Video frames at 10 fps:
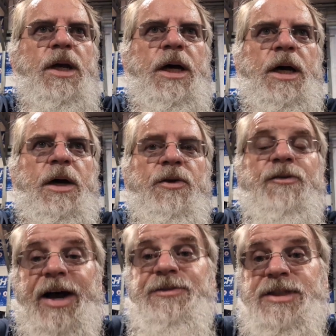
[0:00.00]
the
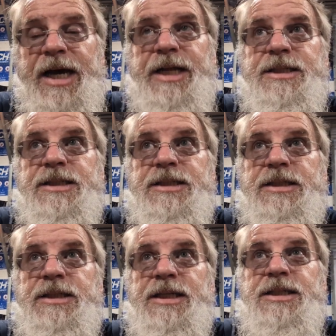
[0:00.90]
5 tons,
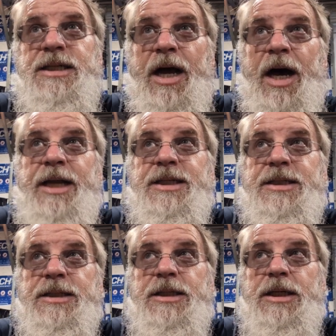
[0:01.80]
does not
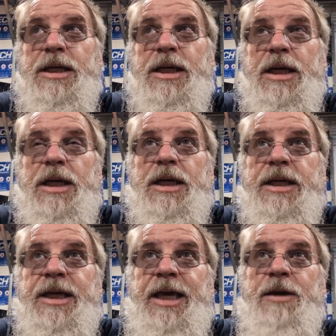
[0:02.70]

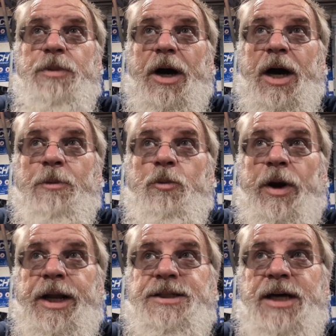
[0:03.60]
keep up
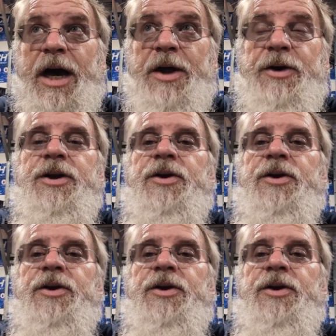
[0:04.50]
when it's 100